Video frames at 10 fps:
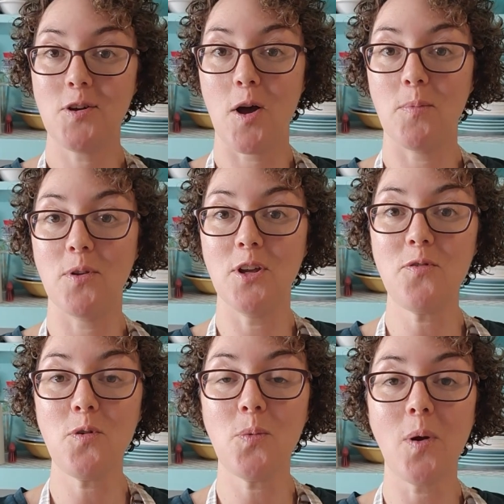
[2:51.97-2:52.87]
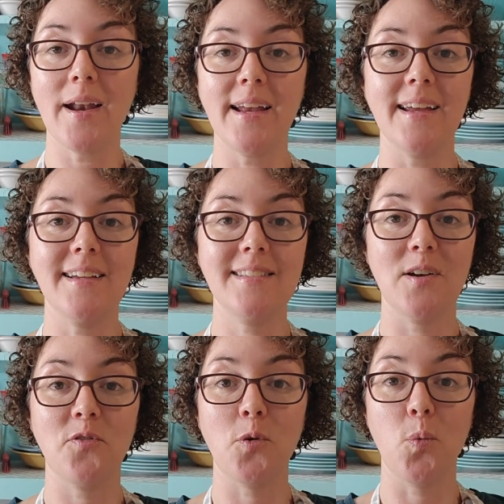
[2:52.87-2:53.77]
I believe we're ready
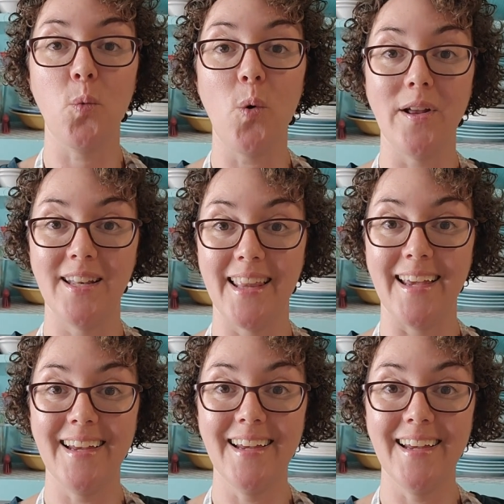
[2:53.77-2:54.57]
except for one thing.